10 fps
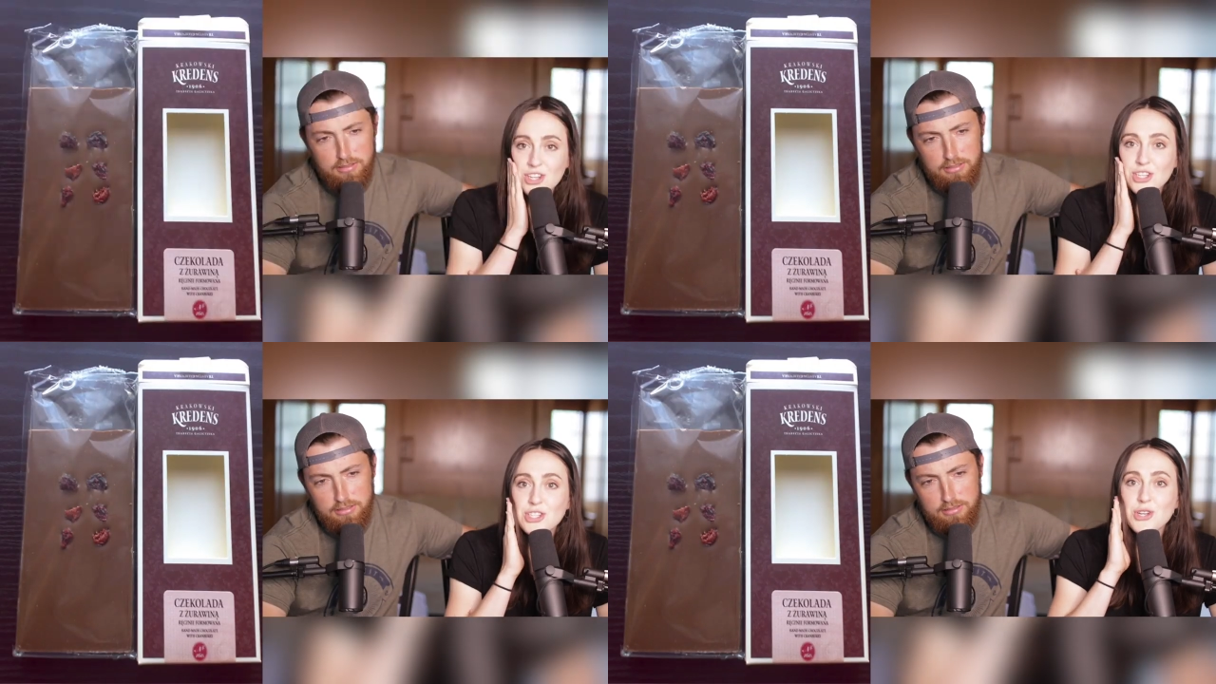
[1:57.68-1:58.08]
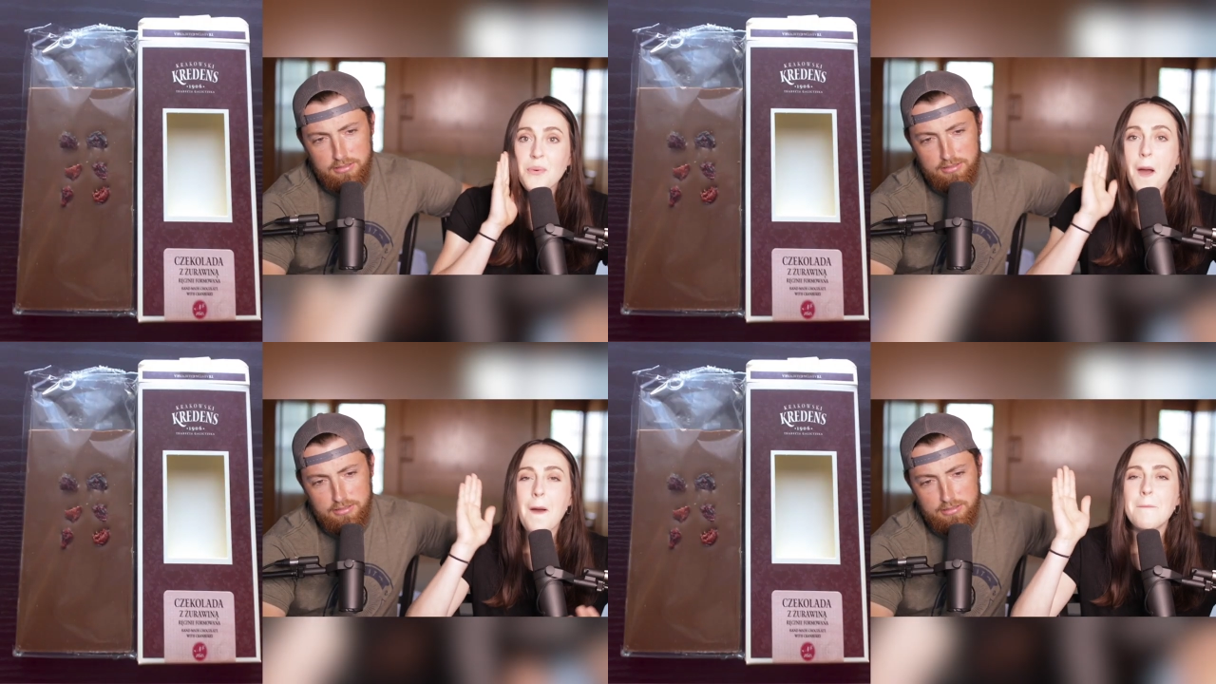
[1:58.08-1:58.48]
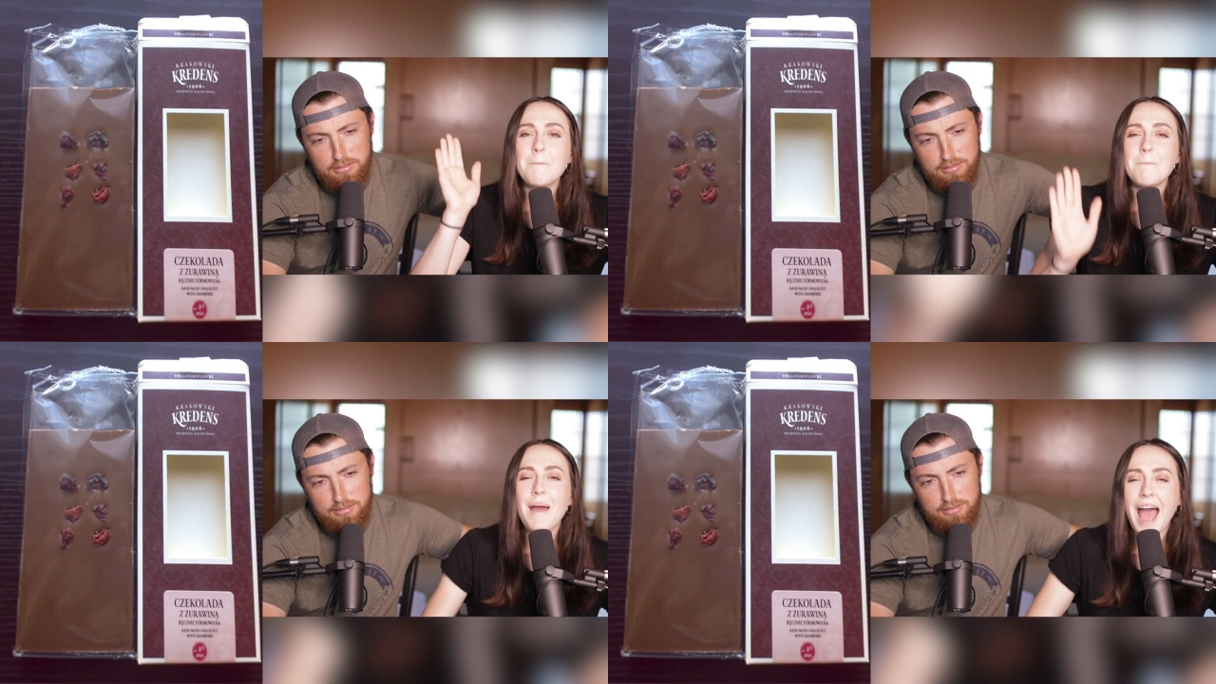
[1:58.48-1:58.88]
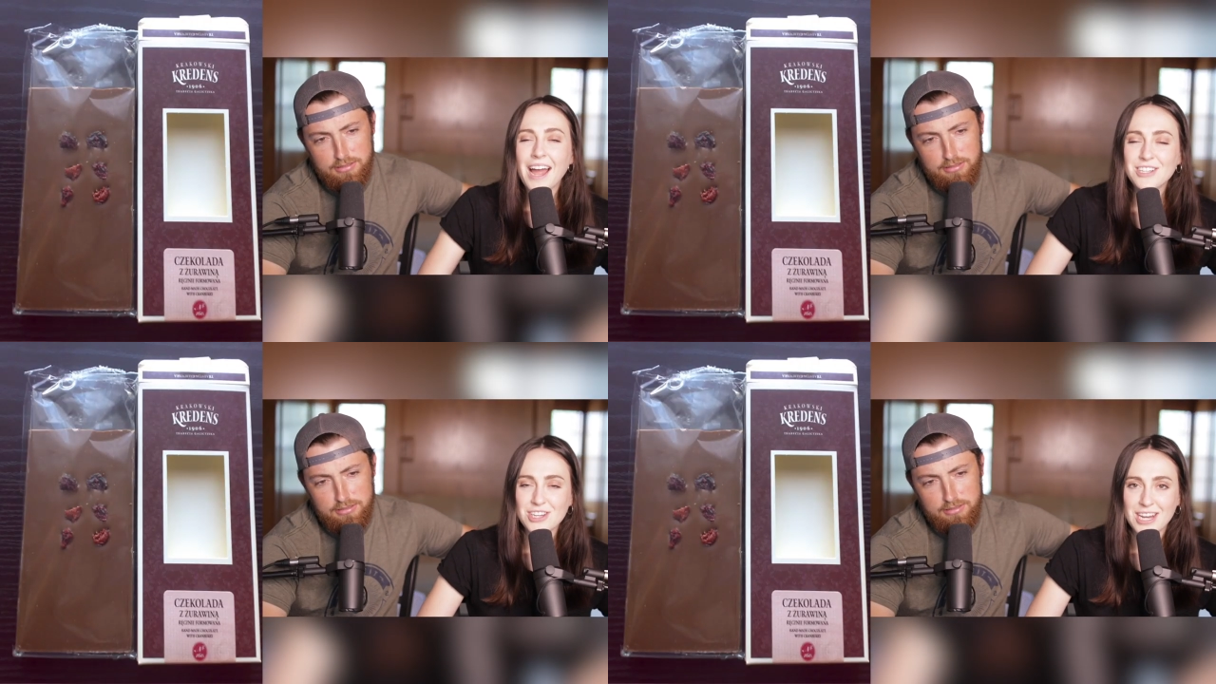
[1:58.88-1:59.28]
Speaker 1: Could you
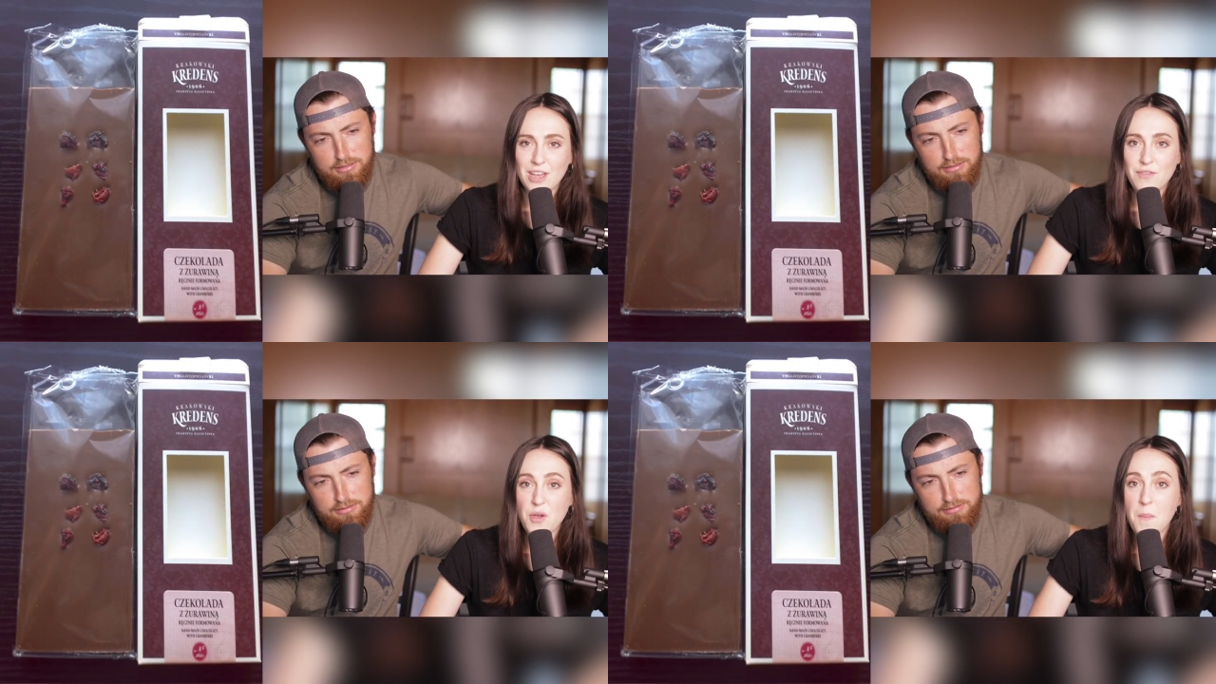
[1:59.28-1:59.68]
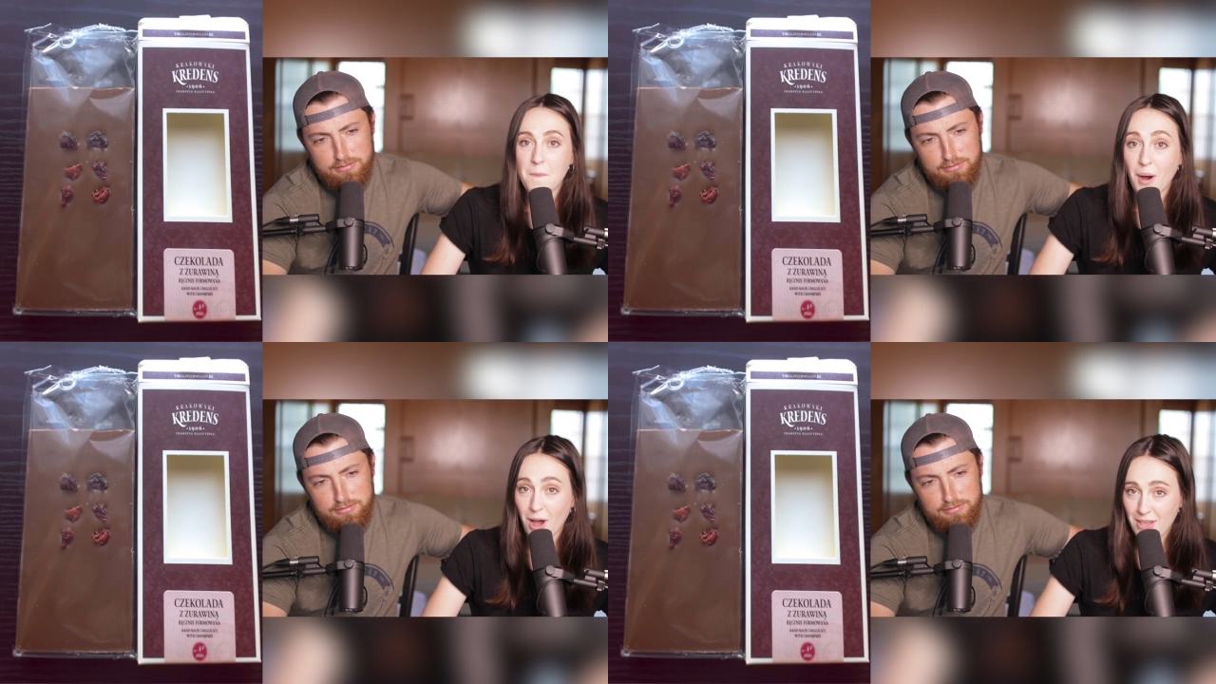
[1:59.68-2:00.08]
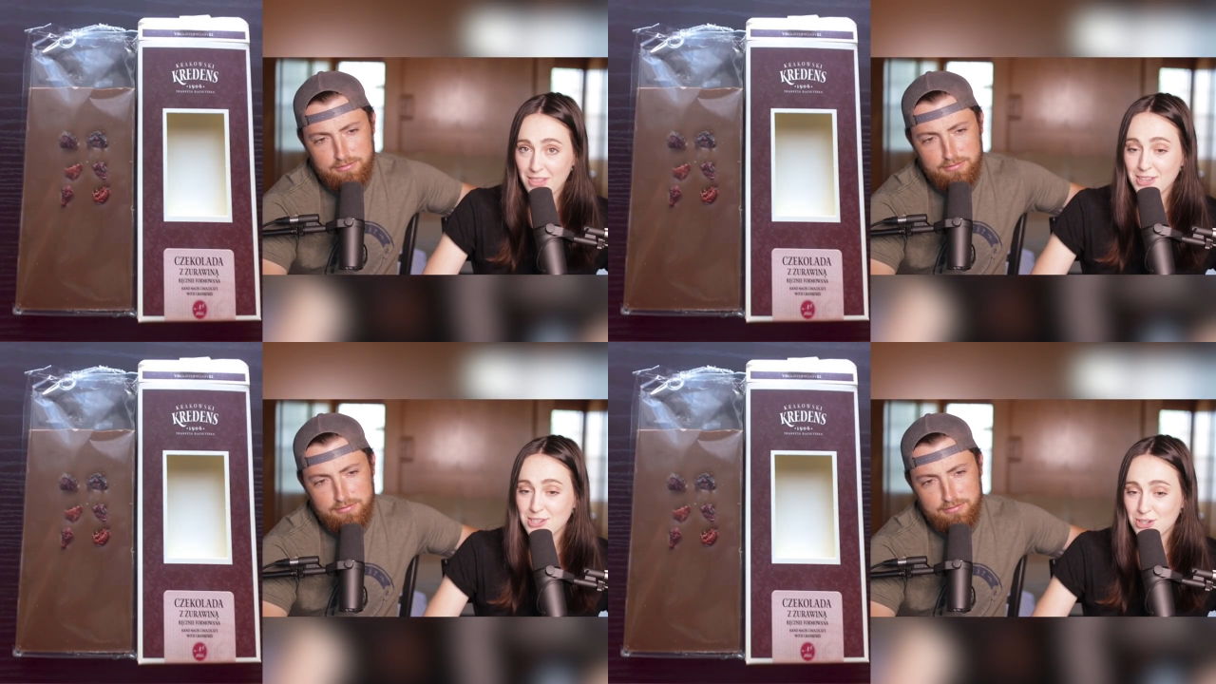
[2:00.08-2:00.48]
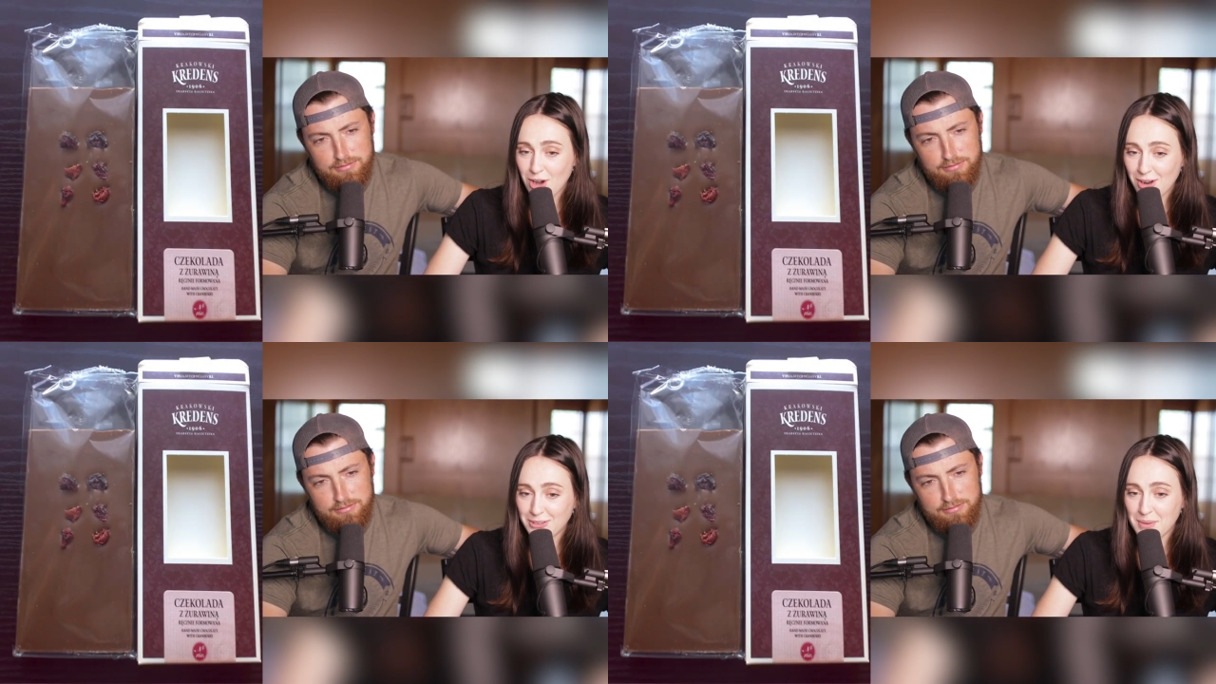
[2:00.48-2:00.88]
imagine if you bought this
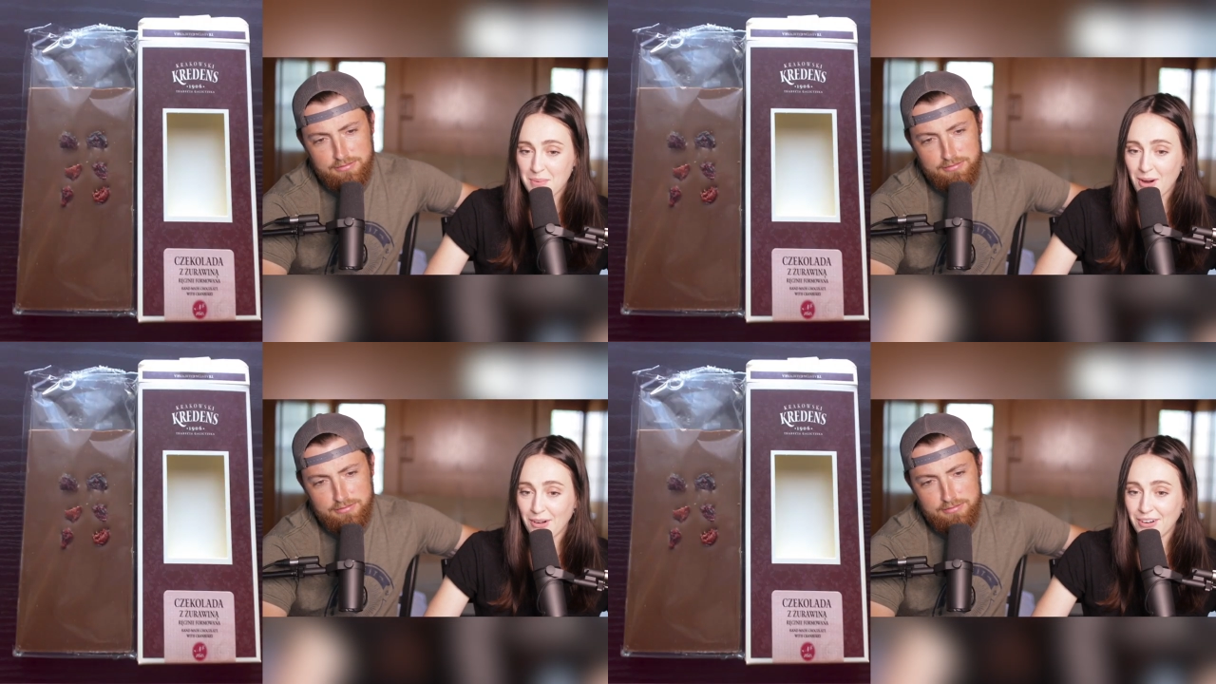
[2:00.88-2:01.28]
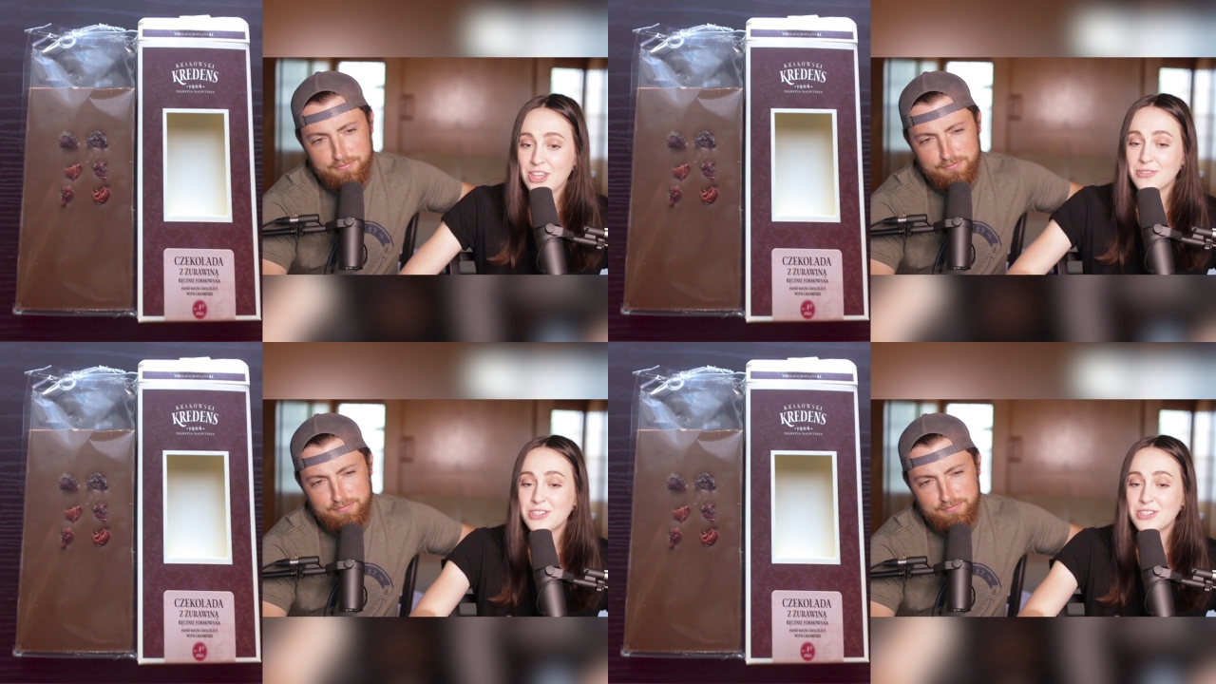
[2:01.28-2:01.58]
chocolate bar, you